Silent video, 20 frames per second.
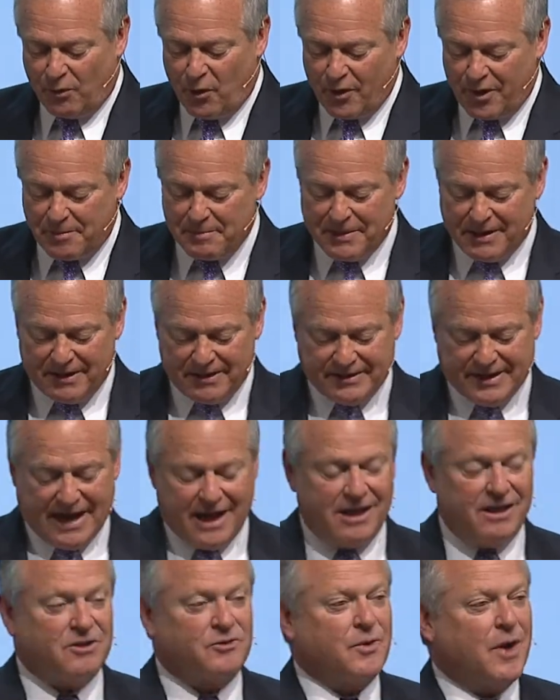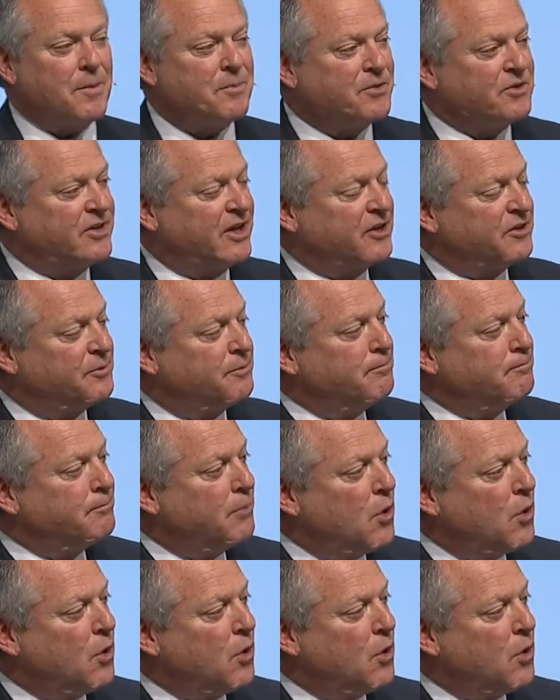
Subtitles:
$400 million represents